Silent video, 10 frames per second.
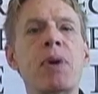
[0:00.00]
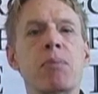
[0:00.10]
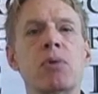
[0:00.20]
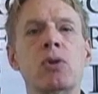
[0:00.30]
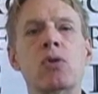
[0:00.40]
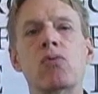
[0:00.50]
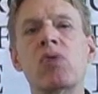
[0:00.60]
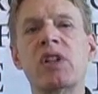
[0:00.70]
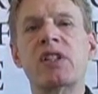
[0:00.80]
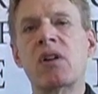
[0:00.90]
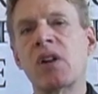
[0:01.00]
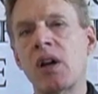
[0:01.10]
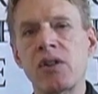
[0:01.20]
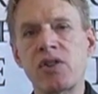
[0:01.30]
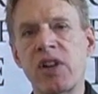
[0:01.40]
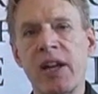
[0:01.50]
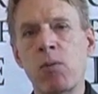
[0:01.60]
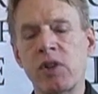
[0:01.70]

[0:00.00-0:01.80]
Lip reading: people who really don't understand